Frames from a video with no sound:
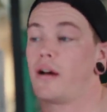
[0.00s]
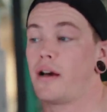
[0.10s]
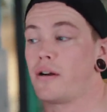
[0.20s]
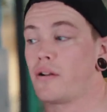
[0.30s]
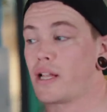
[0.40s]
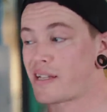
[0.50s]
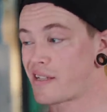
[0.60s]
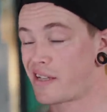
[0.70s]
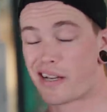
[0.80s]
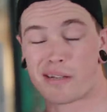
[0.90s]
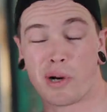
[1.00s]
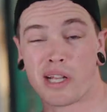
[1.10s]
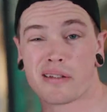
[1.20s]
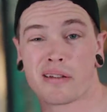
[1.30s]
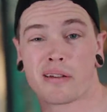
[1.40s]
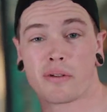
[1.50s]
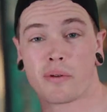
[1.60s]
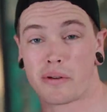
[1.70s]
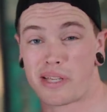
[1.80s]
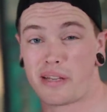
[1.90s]
I don't know, like 6 months
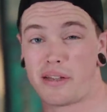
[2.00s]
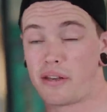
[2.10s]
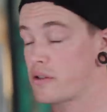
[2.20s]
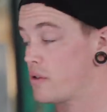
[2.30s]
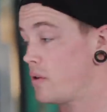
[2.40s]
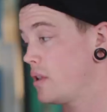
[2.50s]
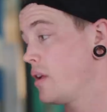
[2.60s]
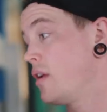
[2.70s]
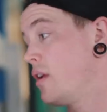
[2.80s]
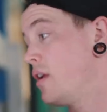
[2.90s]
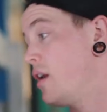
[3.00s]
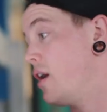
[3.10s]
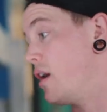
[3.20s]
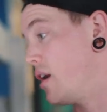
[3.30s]
when I was 18 years old. The